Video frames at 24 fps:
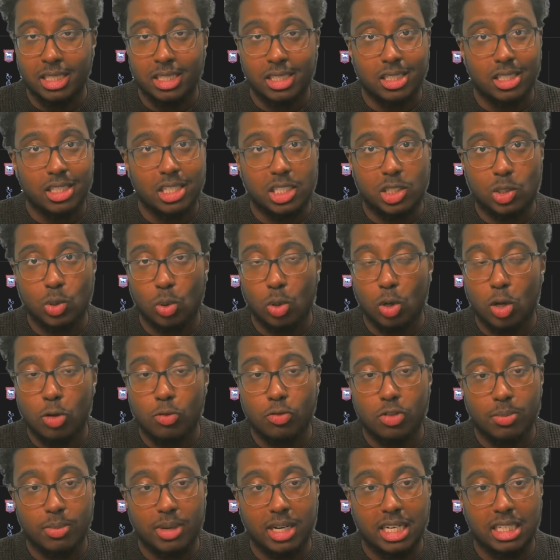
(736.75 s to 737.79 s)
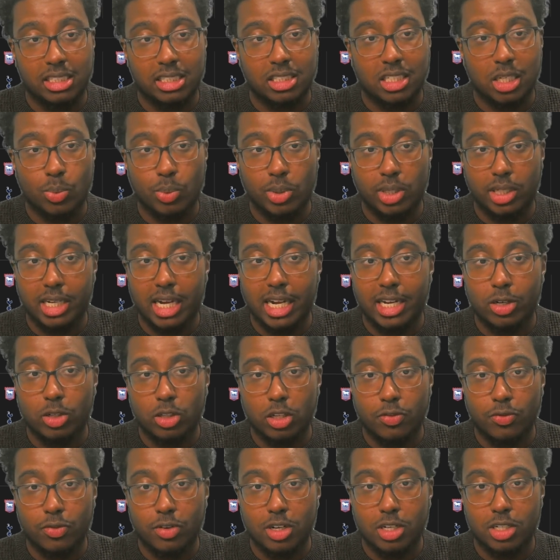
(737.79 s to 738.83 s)
it's all over, man. As I said, we died on the
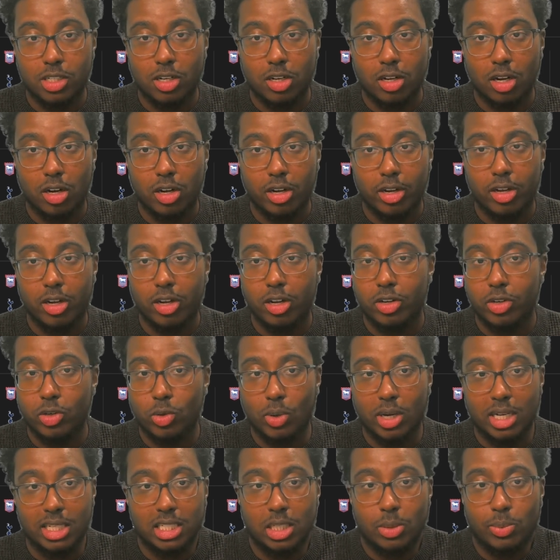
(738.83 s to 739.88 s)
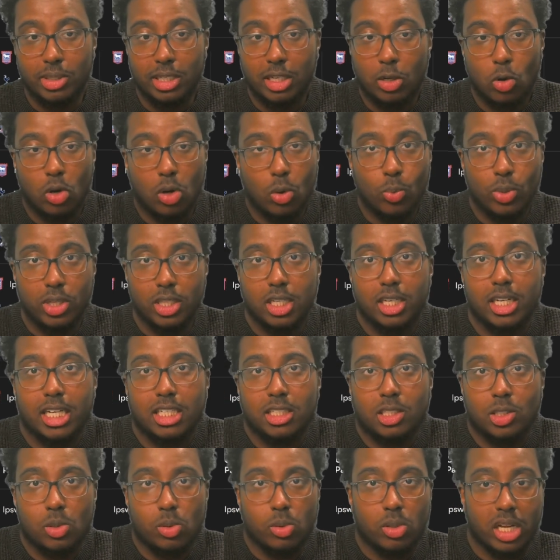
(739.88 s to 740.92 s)
first hurdle. I said we got to win the next
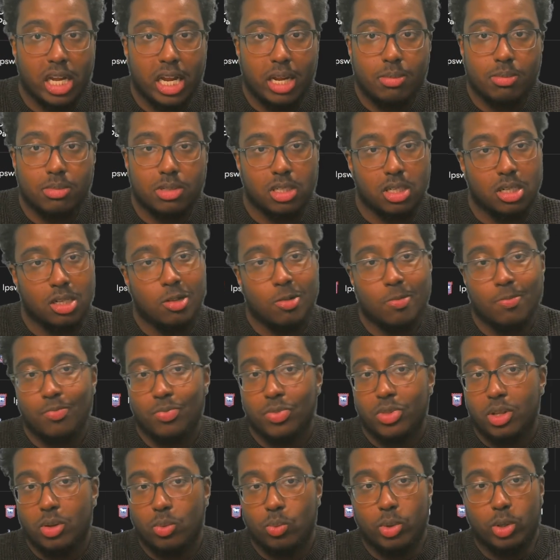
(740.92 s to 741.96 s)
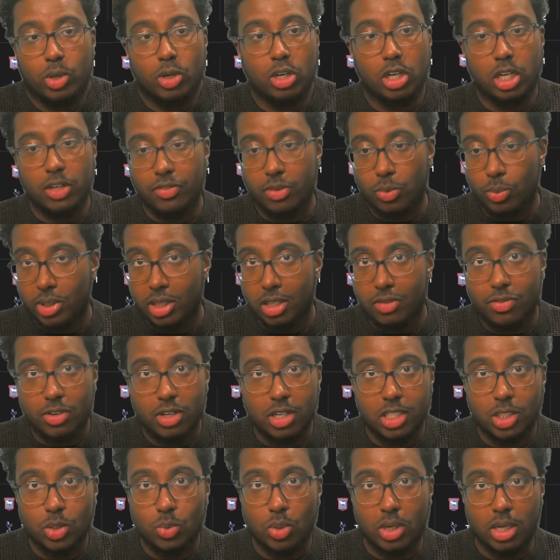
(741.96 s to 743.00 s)
2 games. We couldn't even win the
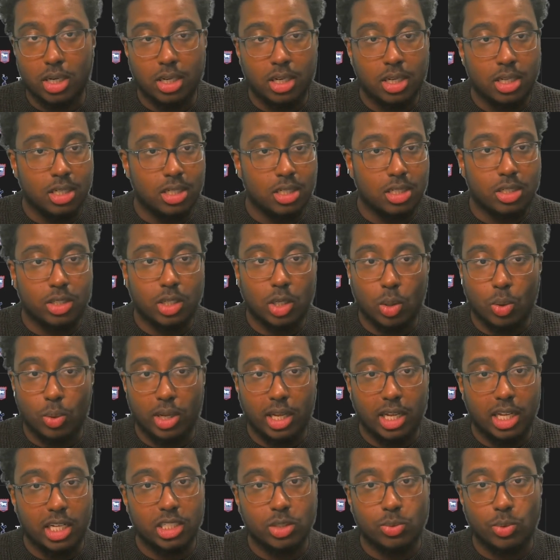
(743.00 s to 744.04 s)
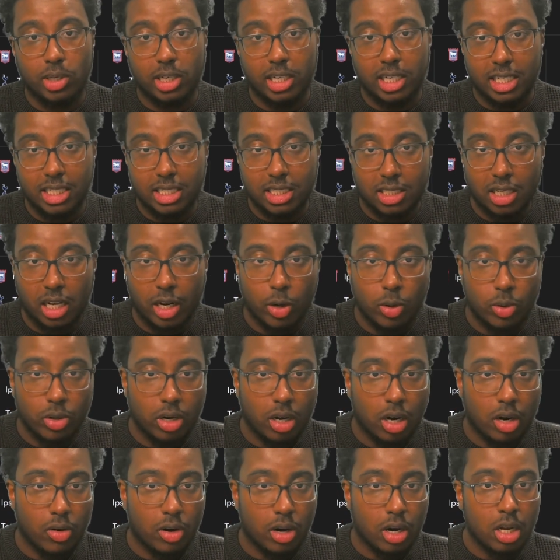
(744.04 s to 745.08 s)
first one. So it is what it is.
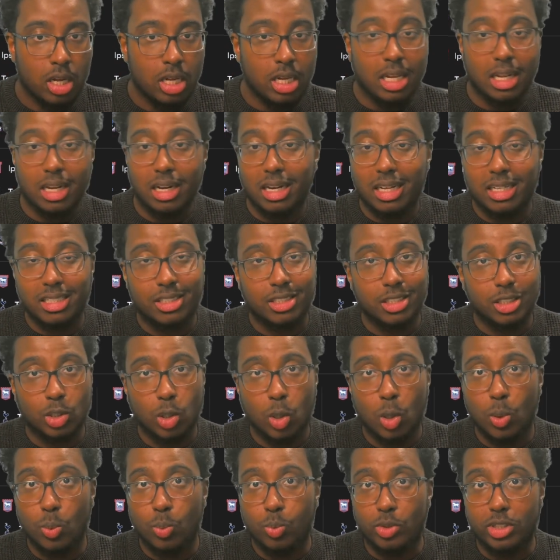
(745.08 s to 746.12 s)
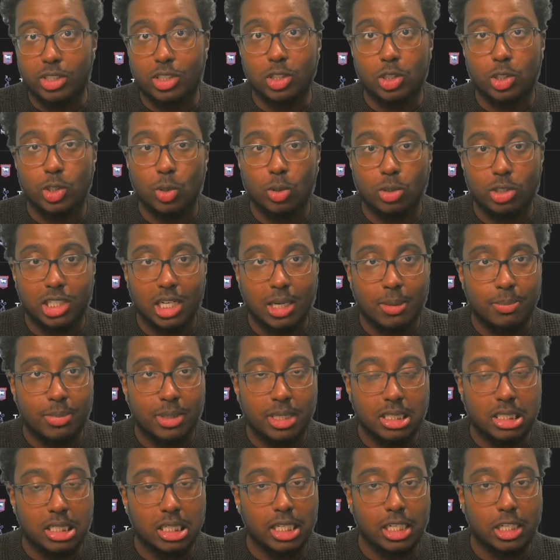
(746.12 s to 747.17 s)
Sayonara. Let's just hope we secure
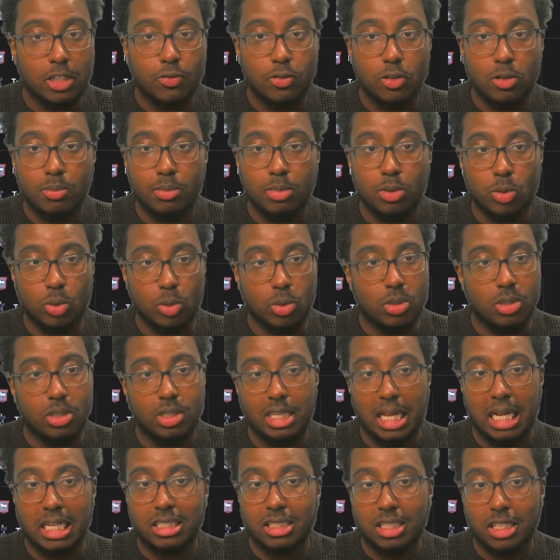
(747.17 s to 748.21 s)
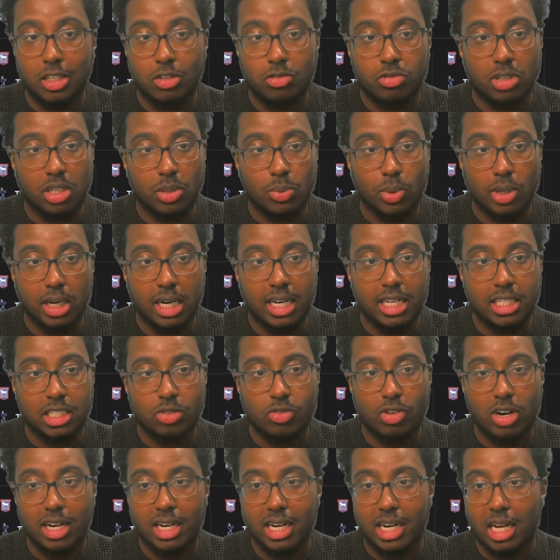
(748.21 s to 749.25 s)
Champions League football. That's literally what it is
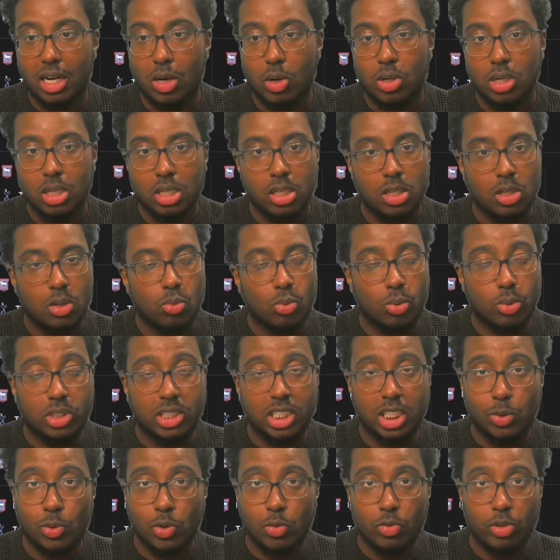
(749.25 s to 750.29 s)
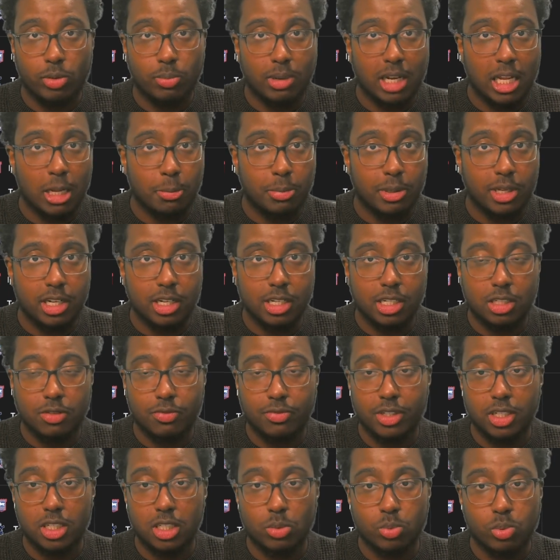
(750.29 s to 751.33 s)
right now. We'll see when we play PSV
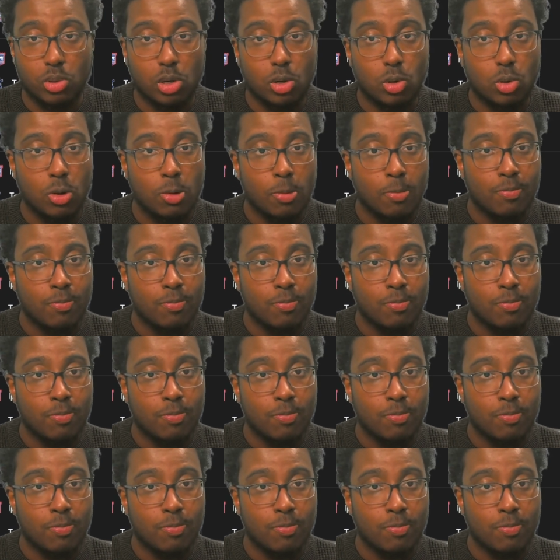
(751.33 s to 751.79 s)
as well.